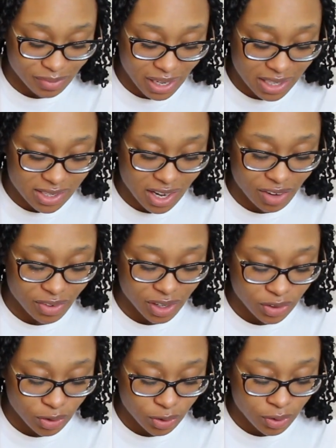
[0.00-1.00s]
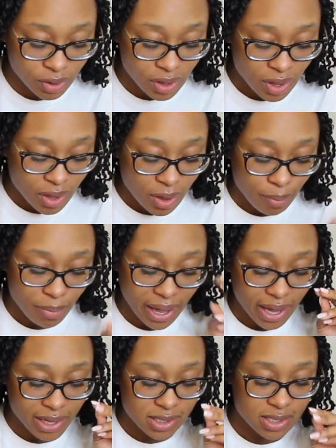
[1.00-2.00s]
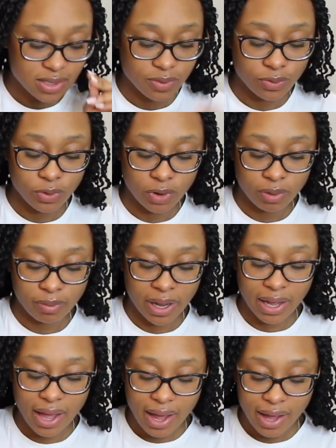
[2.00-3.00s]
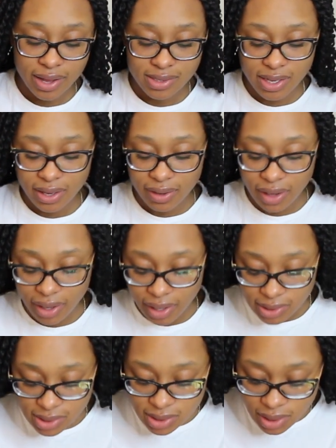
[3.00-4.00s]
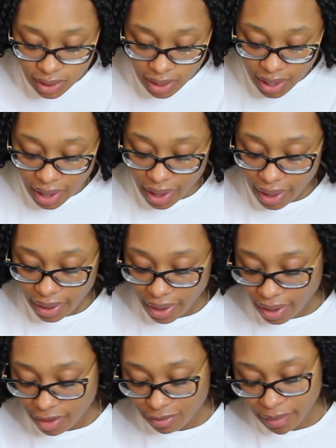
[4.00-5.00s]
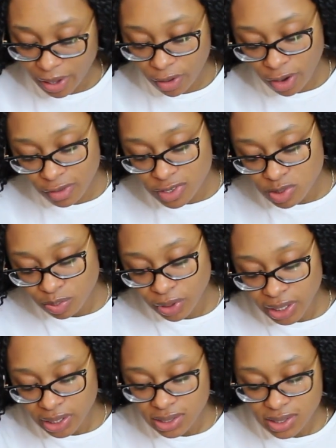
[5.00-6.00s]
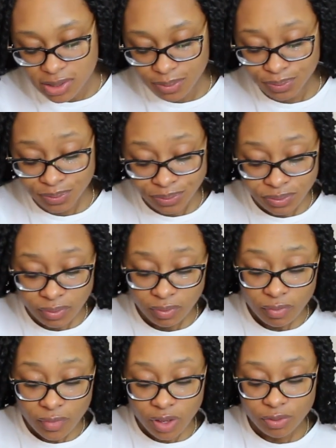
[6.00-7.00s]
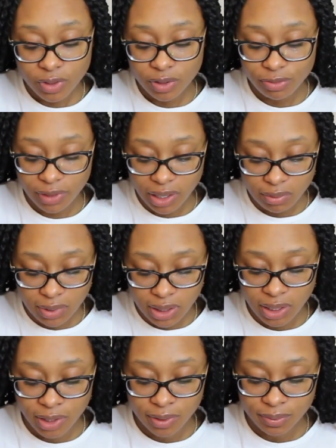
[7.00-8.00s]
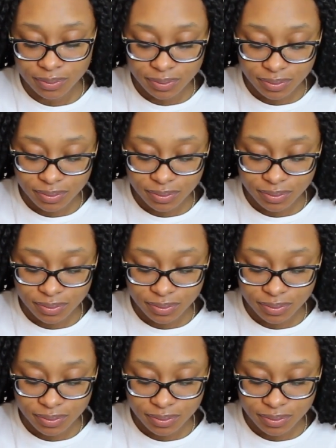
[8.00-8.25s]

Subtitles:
anti-wrinkle pads for my eyes at night. I have my off sprays for the family.